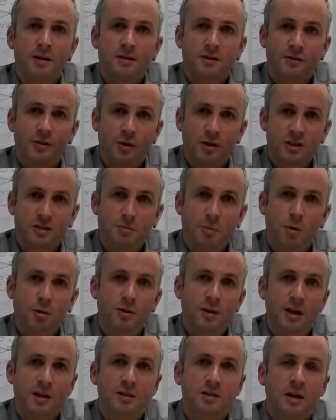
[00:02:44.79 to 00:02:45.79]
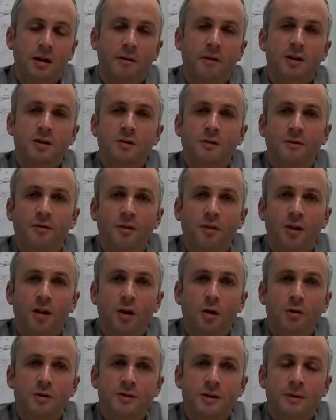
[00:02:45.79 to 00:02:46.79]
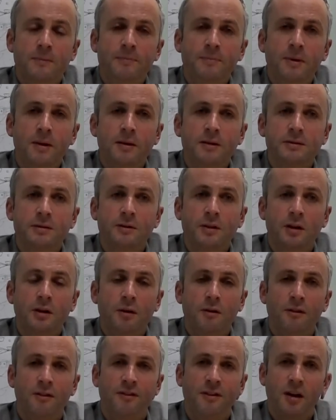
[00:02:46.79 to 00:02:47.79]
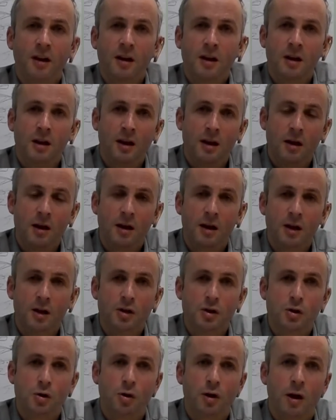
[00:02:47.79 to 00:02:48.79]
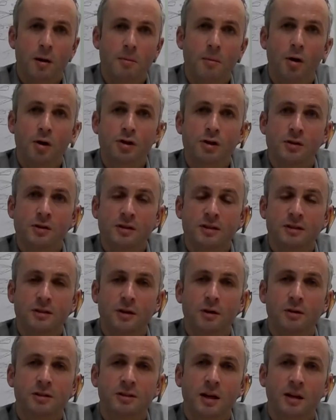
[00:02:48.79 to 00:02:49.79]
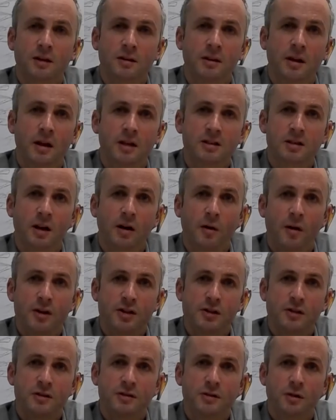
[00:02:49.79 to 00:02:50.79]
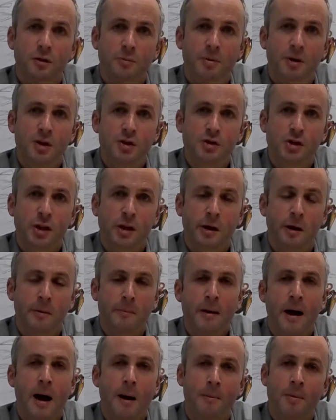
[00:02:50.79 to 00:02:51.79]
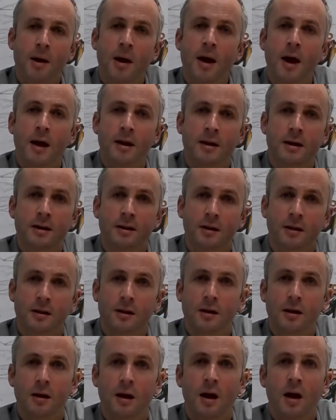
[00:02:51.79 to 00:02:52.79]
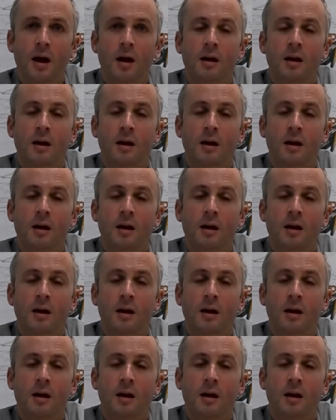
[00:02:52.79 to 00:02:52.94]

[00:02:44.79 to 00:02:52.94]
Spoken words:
It's very smooth deacceleration for the user, so they don't feel any jerking motion. There's no sudden deacceleration, there's no pendulum up and